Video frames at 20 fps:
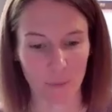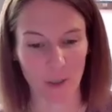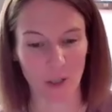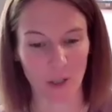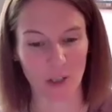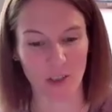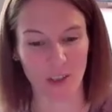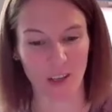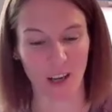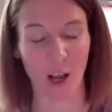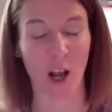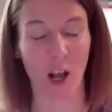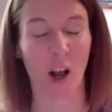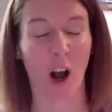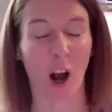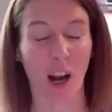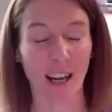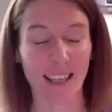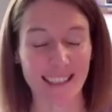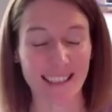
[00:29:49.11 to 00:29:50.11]
Because
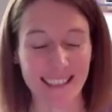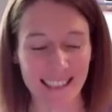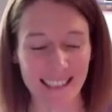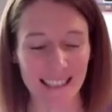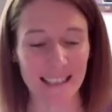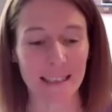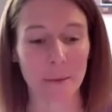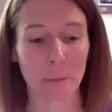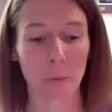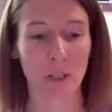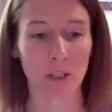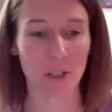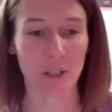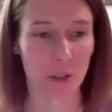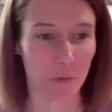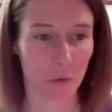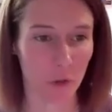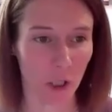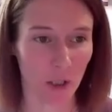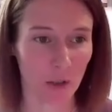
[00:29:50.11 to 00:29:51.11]
Ideally, once
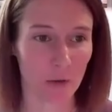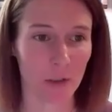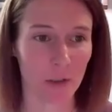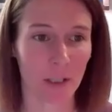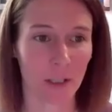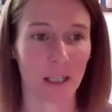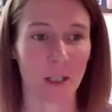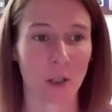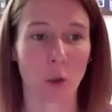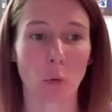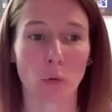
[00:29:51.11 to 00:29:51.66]
you've chosen it,